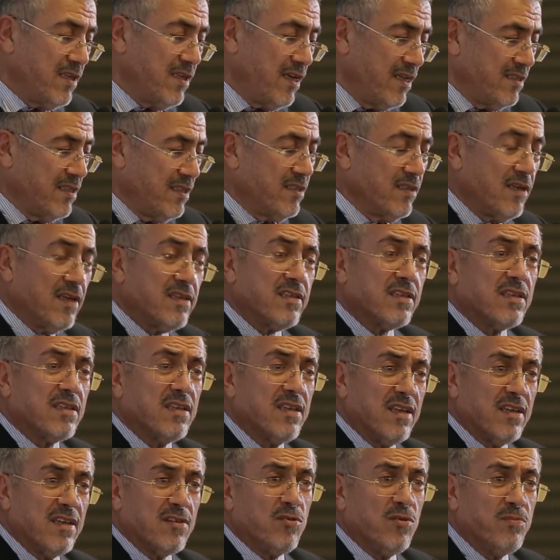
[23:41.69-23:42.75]
I did not
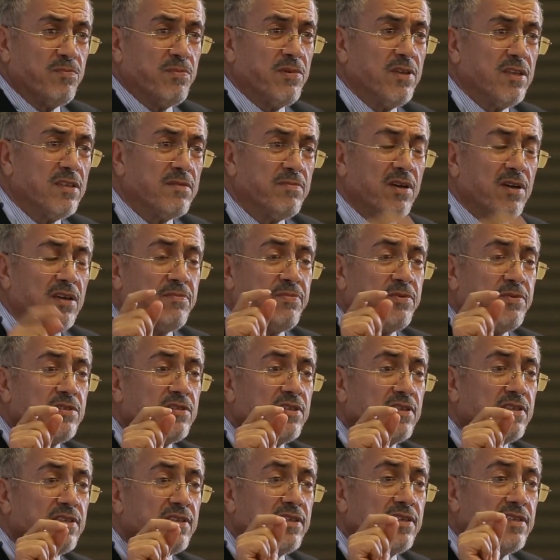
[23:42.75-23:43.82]
complete my
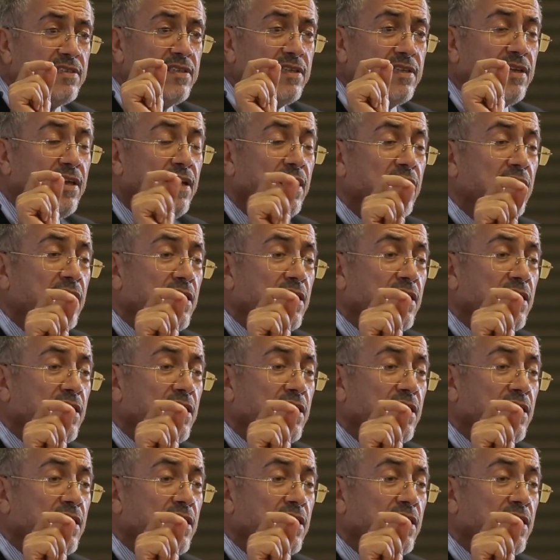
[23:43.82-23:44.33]
presentation.